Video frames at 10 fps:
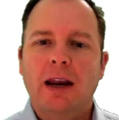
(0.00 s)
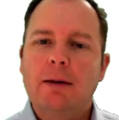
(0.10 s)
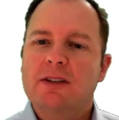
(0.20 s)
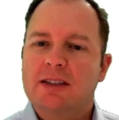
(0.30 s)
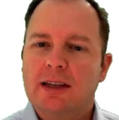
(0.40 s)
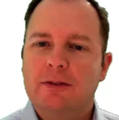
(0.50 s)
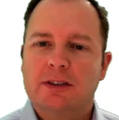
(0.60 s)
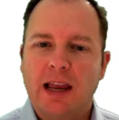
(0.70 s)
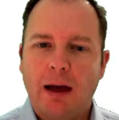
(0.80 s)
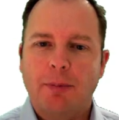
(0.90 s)
name is Steve
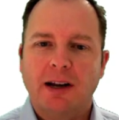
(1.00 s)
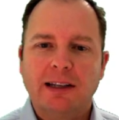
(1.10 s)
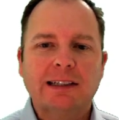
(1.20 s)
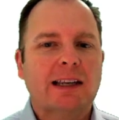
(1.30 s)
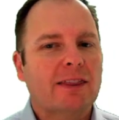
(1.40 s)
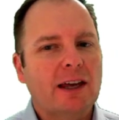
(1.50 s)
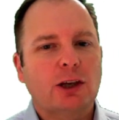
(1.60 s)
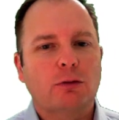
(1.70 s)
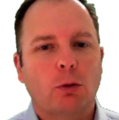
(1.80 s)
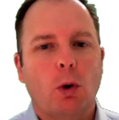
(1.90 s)
Snap, and I'd like to
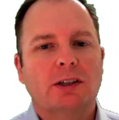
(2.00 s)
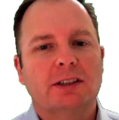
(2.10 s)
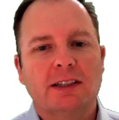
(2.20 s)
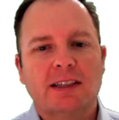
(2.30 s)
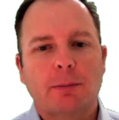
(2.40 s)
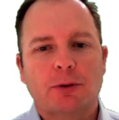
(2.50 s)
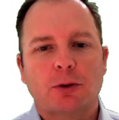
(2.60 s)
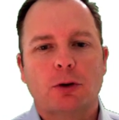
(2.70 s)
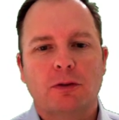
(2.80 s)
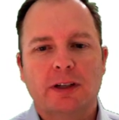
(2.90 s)
thank you for watching this
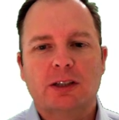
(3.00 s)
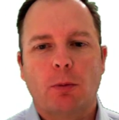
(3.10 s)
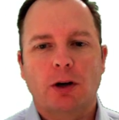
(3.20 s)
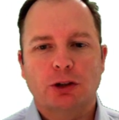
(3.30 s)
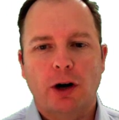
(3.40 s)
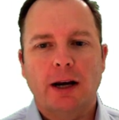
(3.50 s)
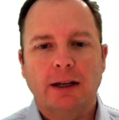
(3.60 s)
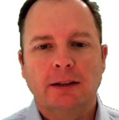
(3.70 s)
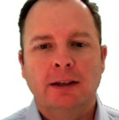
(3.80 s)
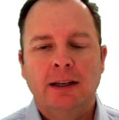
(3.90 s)
episode of LeadSmart
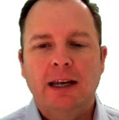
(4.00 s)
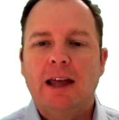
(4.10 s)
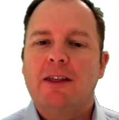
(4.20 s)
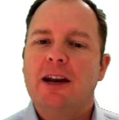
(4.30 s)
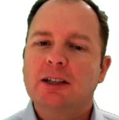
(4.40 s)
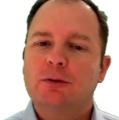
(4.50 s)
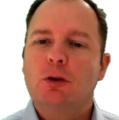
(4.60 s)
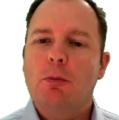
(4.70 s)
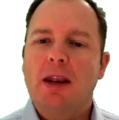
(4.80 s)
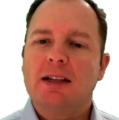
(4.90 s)
Training. In the next
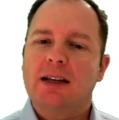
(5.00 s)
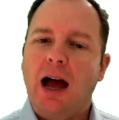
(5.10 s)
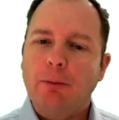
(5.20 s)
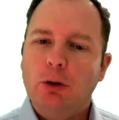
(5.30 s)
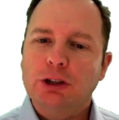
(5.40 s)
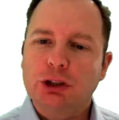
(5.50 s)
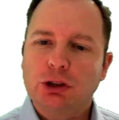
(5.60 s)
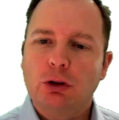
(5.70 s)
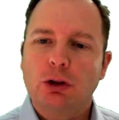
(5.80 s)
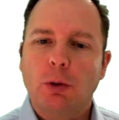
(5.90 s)
few minutes, I'm going to
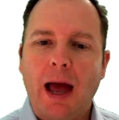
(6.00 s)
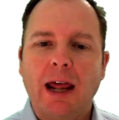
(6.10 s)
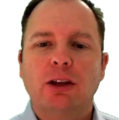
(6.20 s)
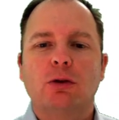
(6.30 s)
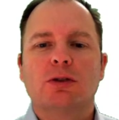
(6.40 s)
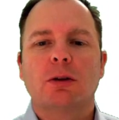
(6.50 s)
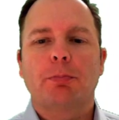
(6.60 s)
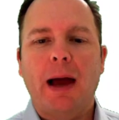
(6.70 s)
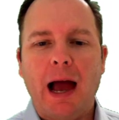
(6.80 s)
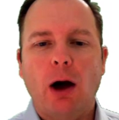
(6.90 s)
show you how to use the
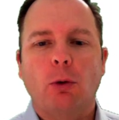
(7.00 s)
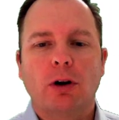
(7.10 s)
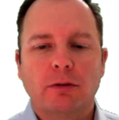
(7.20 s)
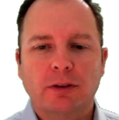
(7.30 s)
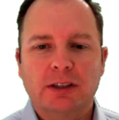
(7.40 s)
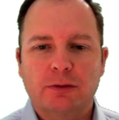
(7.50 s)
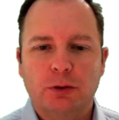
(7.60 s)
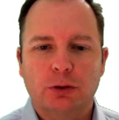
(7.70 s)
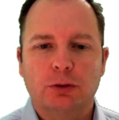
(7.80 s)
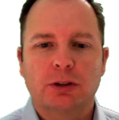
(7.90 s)
power of list
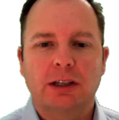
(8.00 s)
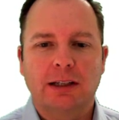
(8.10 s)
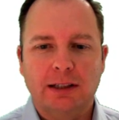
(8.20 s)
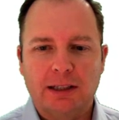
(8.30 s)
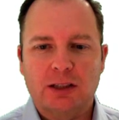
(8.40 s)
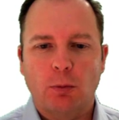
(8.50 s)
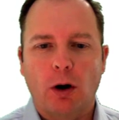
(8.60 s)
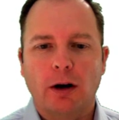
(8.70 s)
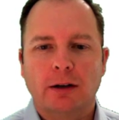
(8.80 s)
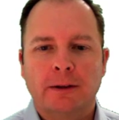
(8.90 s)
views in
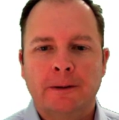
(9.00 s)
LeadSmart.